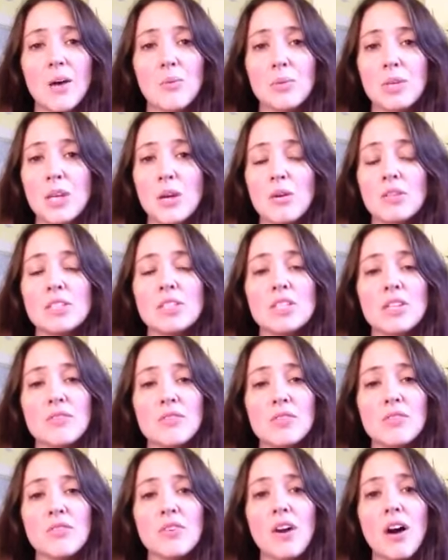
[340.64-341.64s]
You know, it's
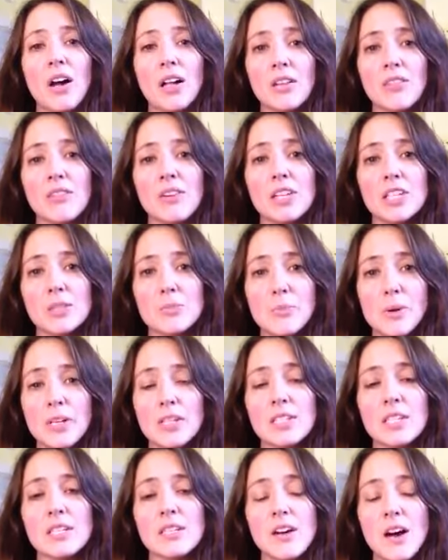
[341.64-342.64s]
different for all of us,
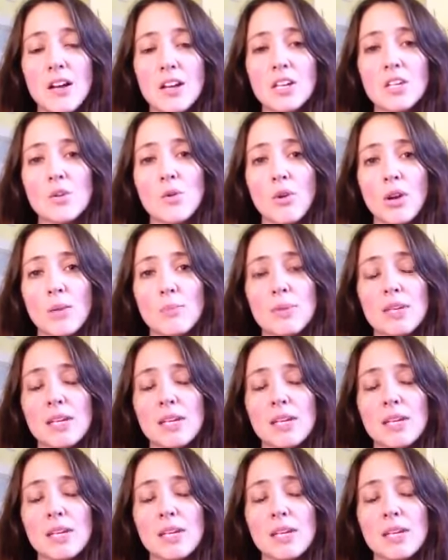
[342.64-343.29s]
but to not ignore it,